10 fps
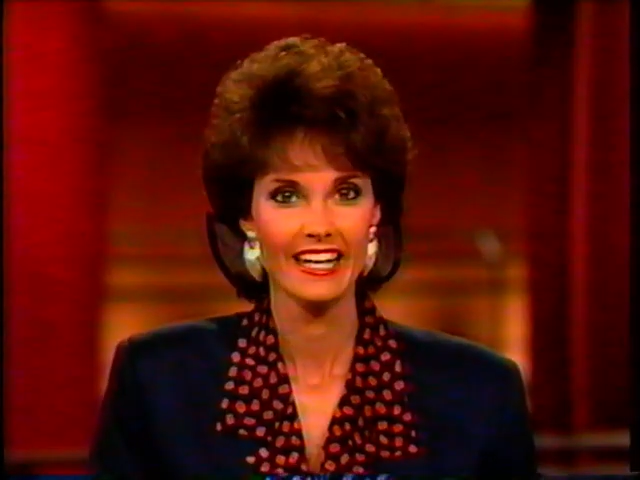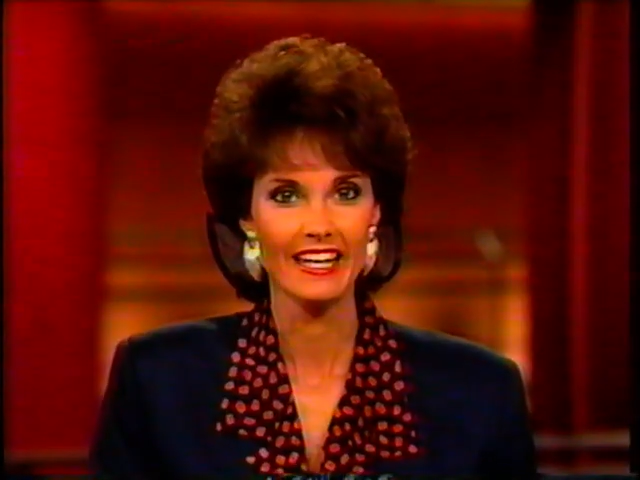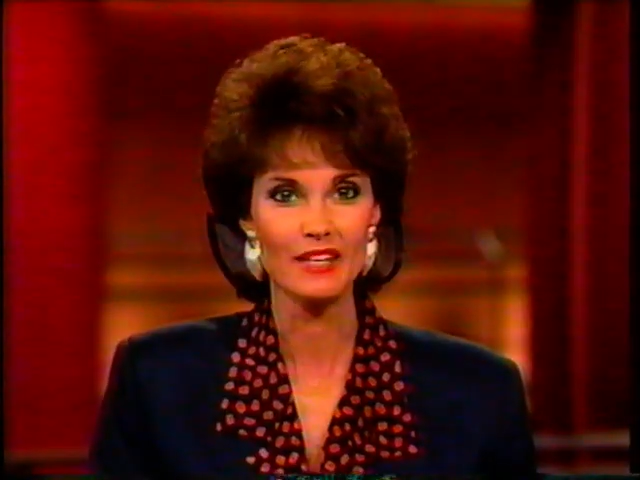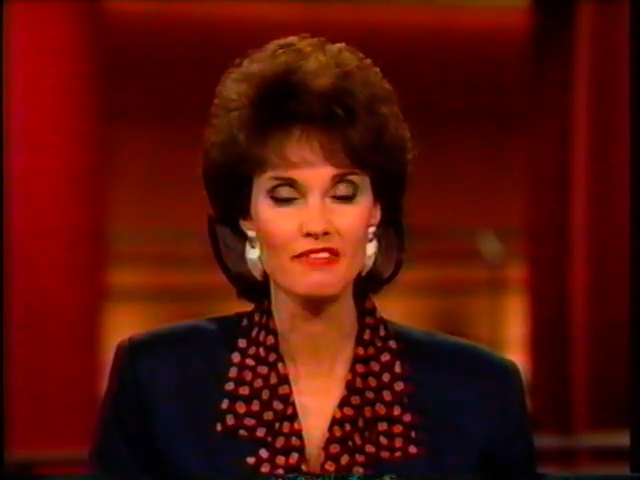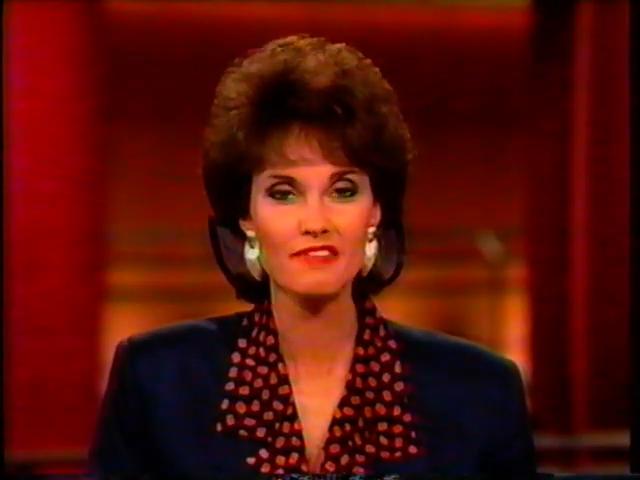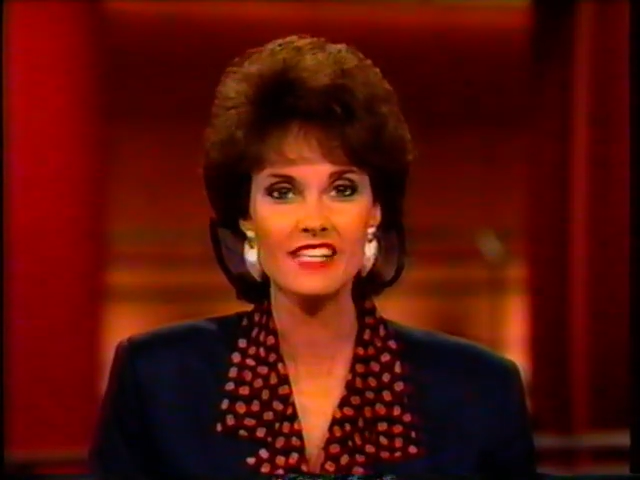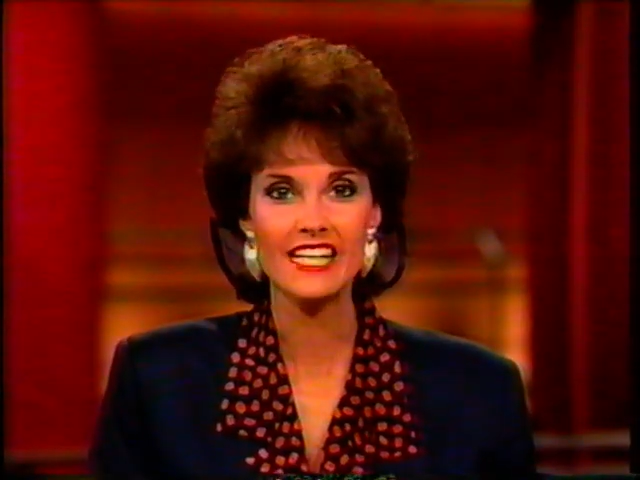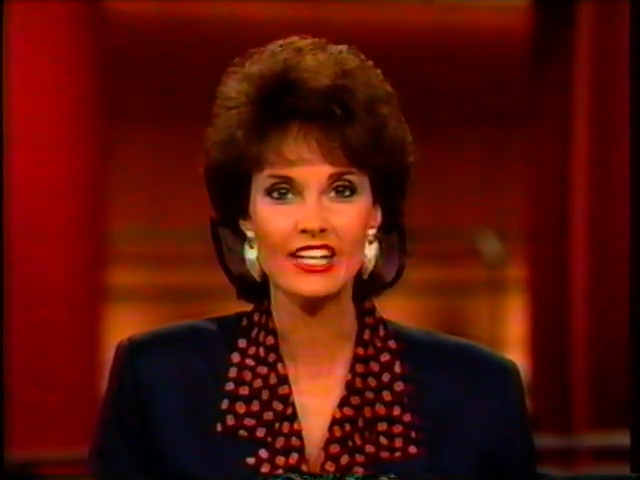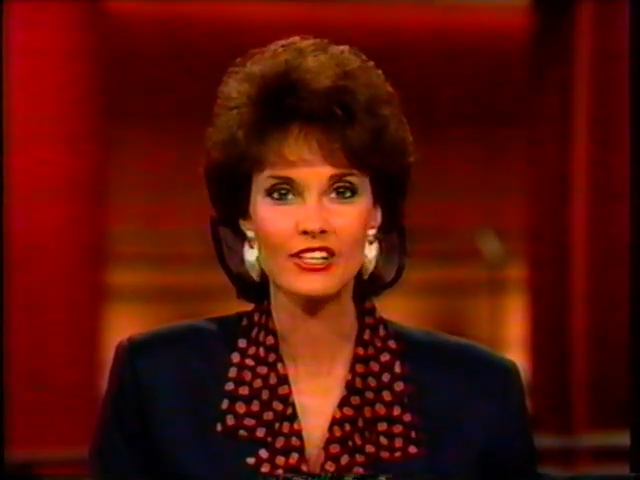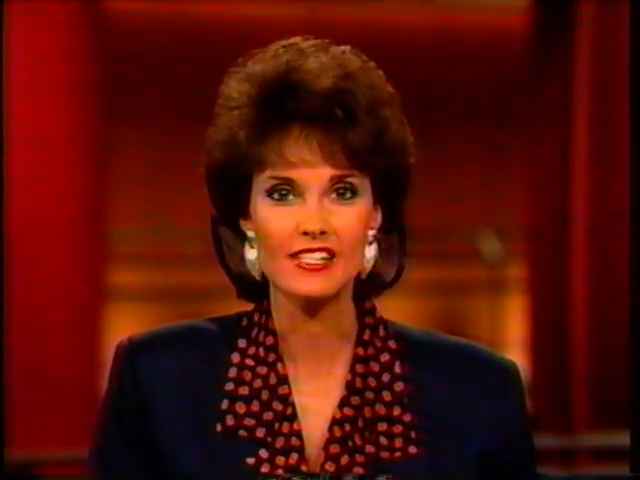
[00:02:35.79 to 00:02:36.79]
In the 50
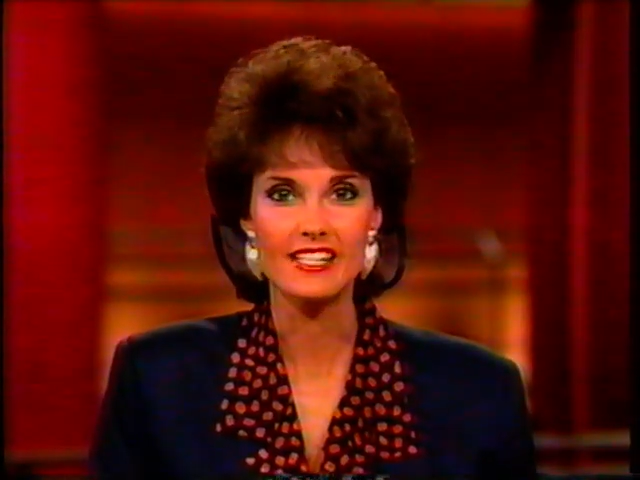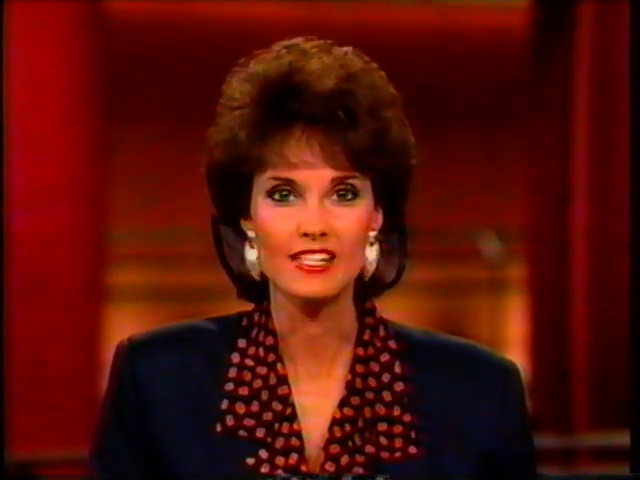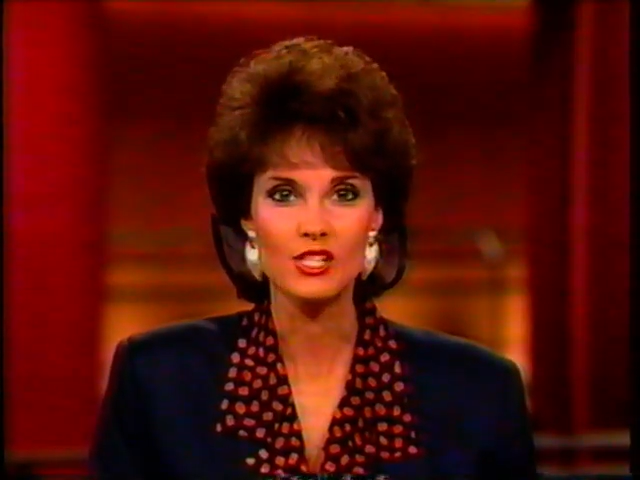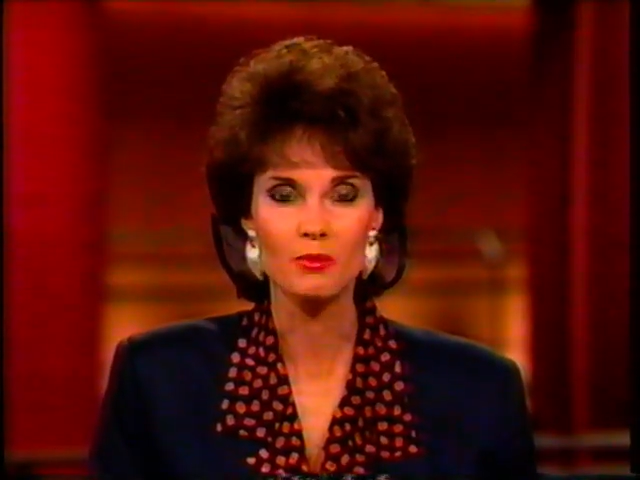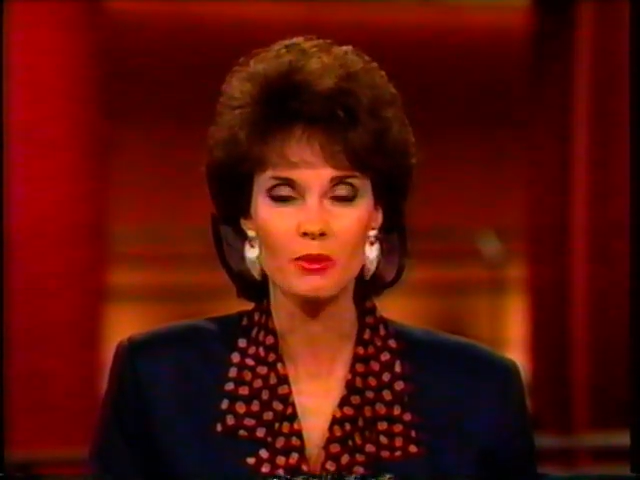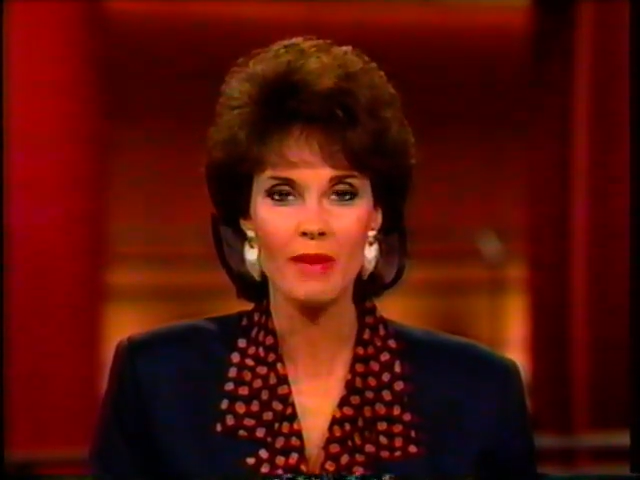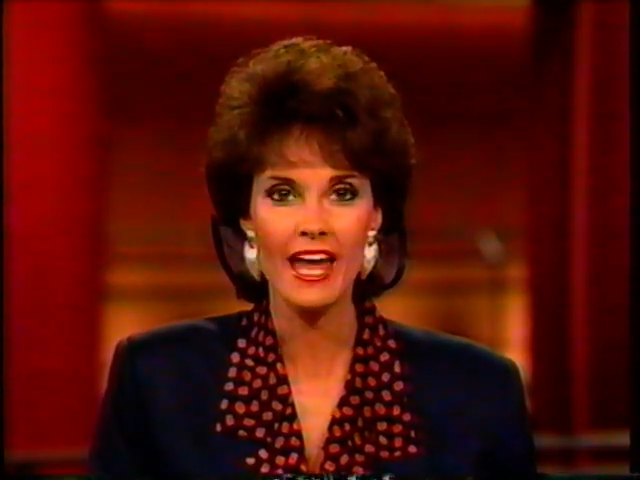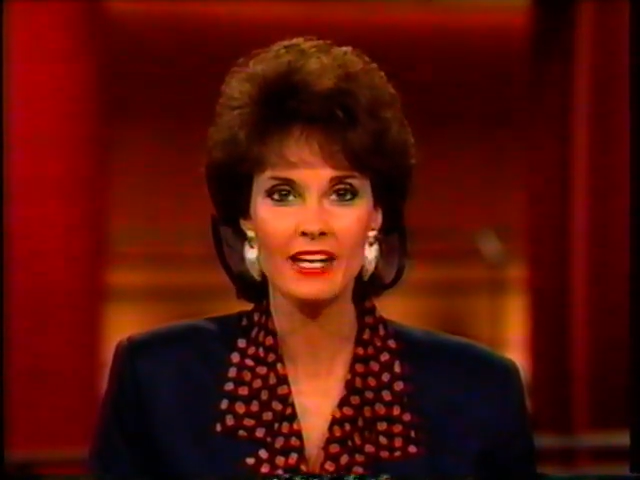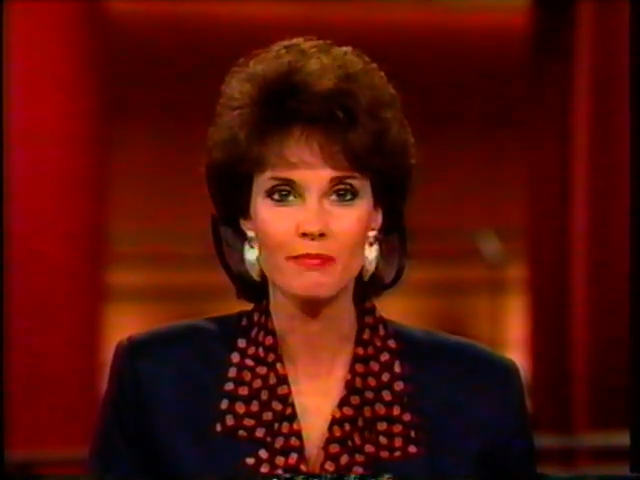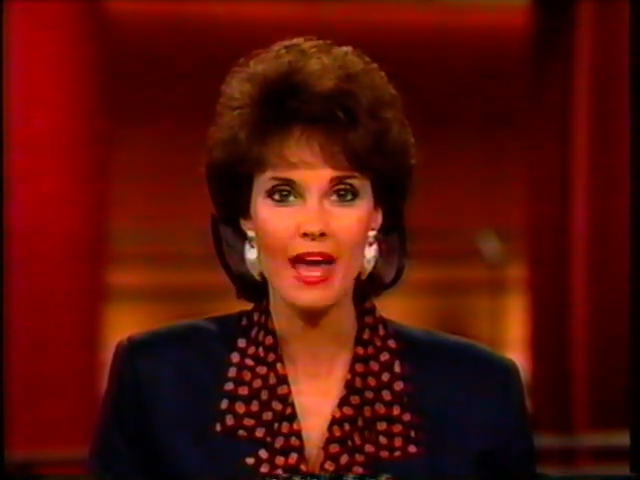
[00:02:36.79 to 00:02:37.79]
years since
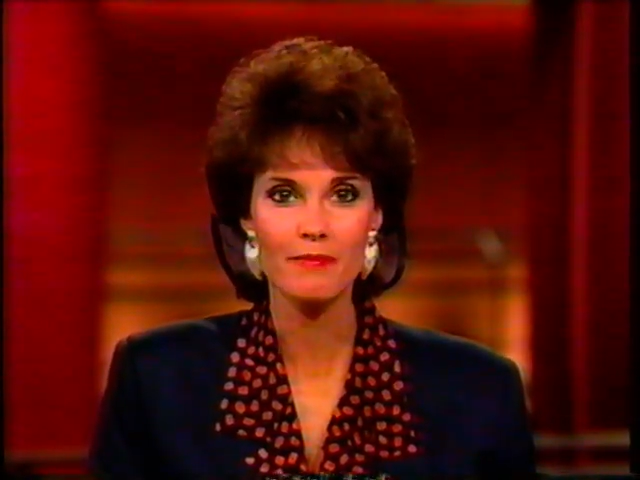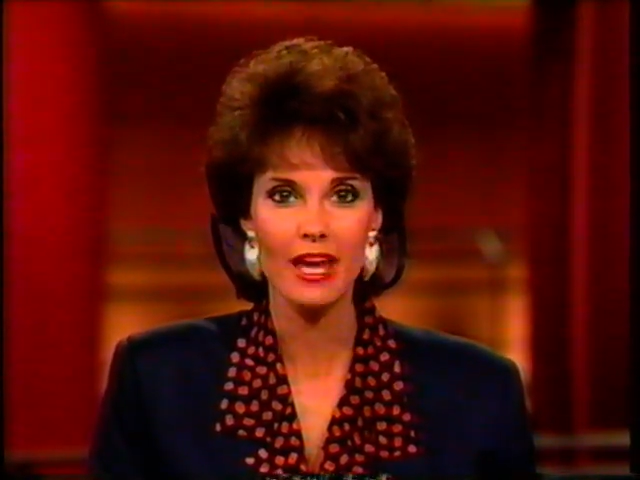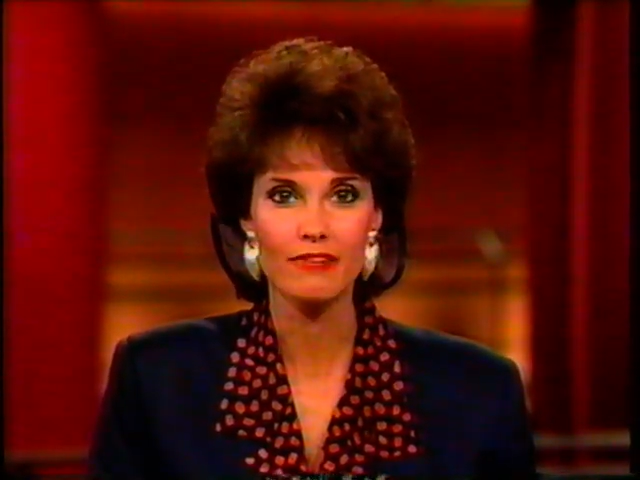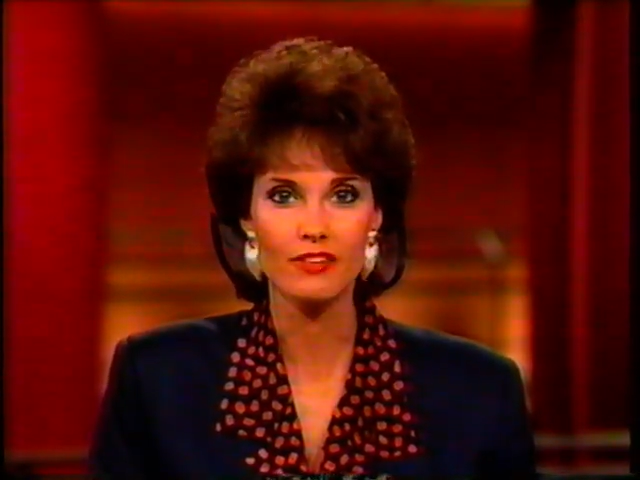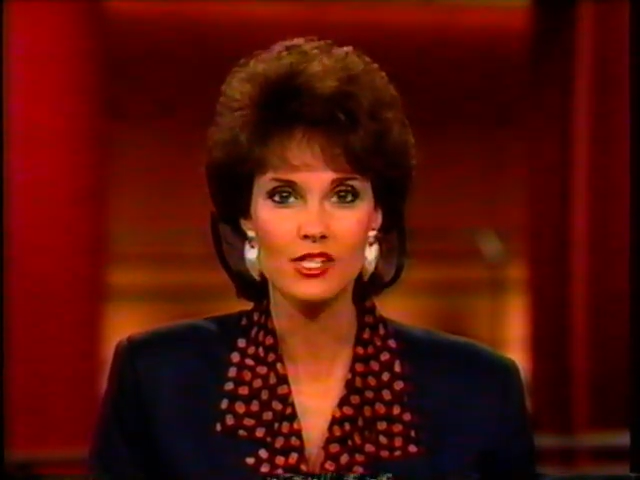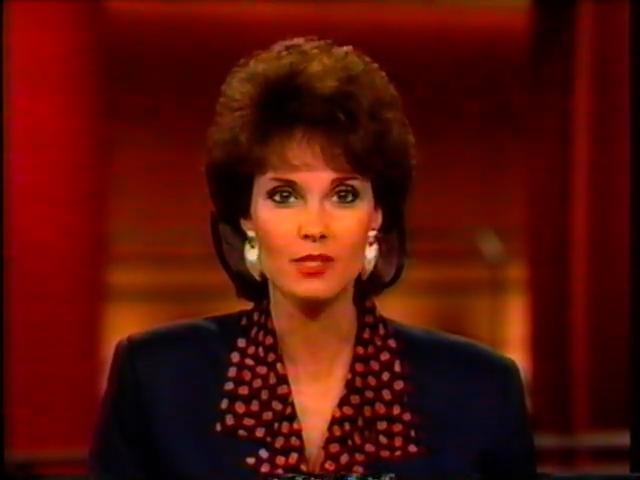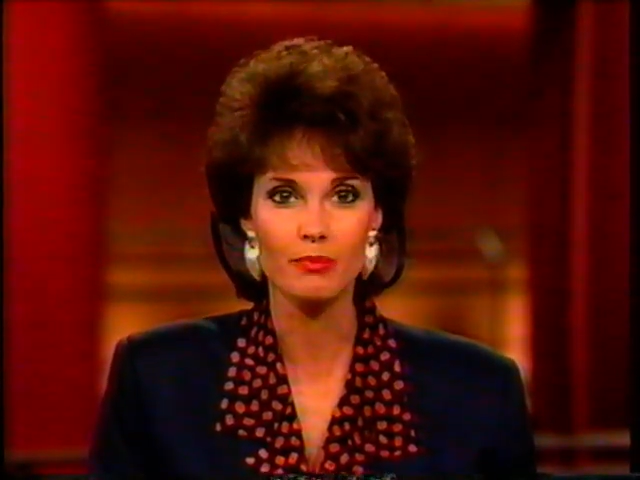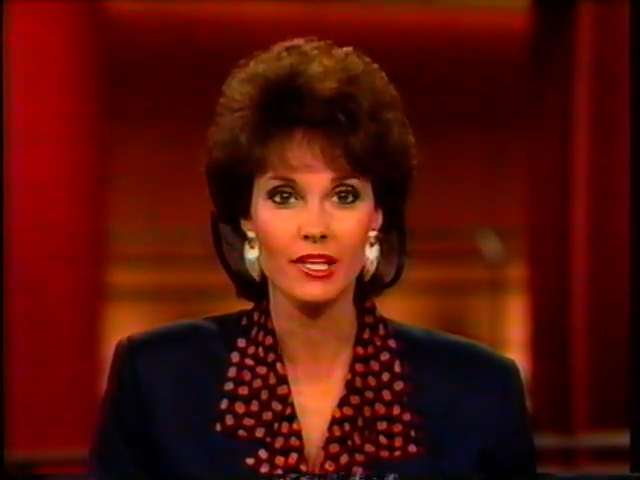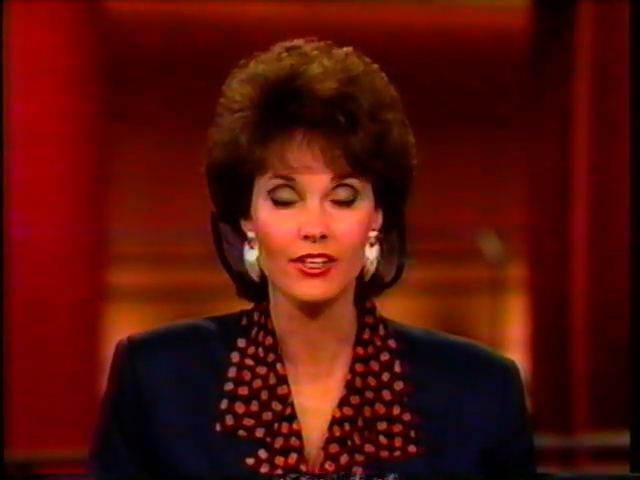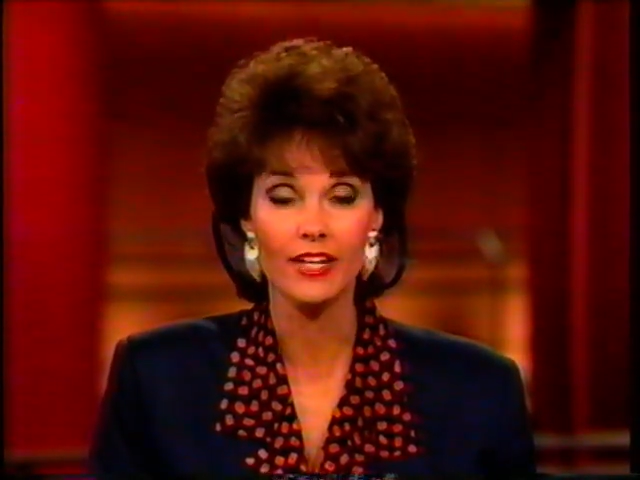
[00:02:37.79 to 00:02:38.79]
Superman and Batman first
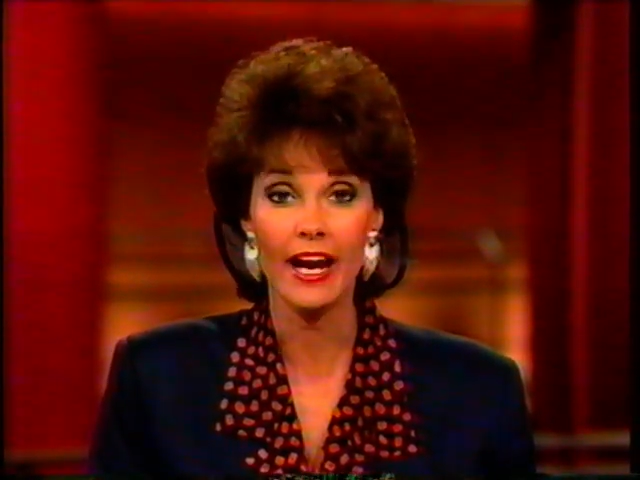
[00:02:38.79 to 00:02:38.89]
appeared,